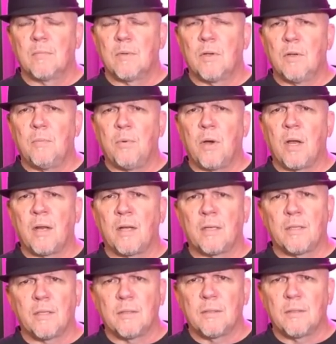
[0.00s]
good
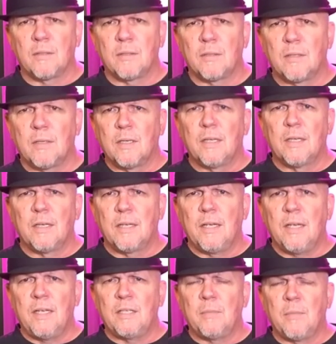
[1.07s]
product,
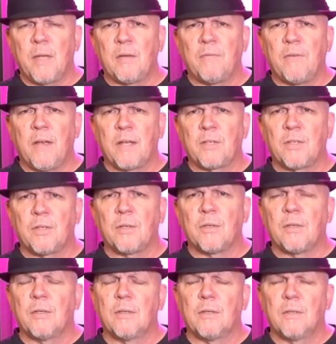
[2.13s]
easy to
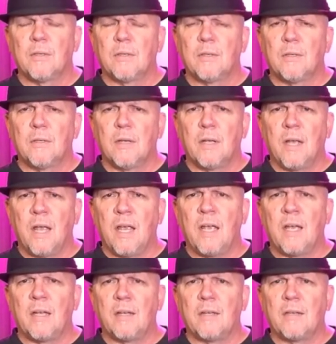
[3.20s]
manufacture,
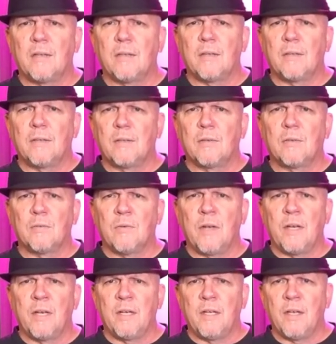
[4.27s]
and
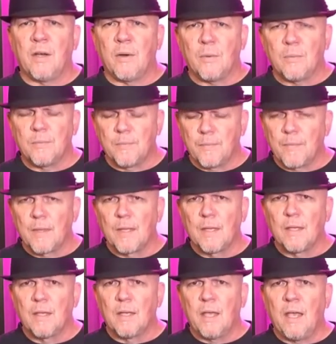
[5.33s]
ready to go.
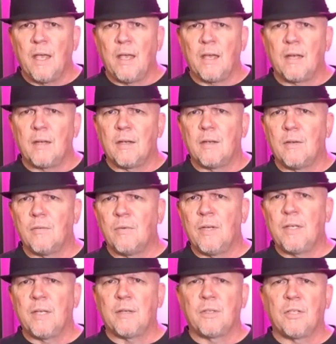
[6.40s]
And
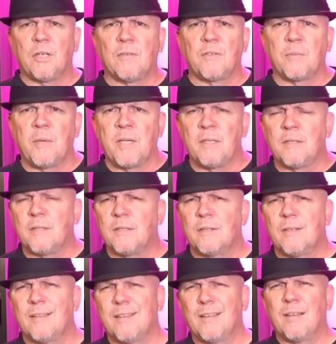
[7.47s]
retail shelf space
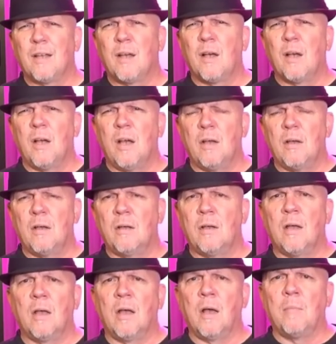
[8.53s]

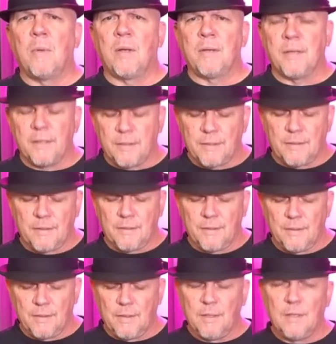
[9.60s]
abundant.
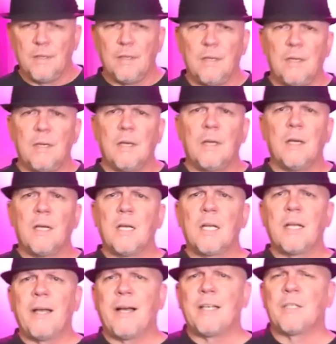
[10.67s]

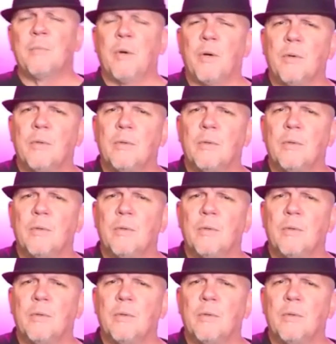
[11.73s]
Cosmo.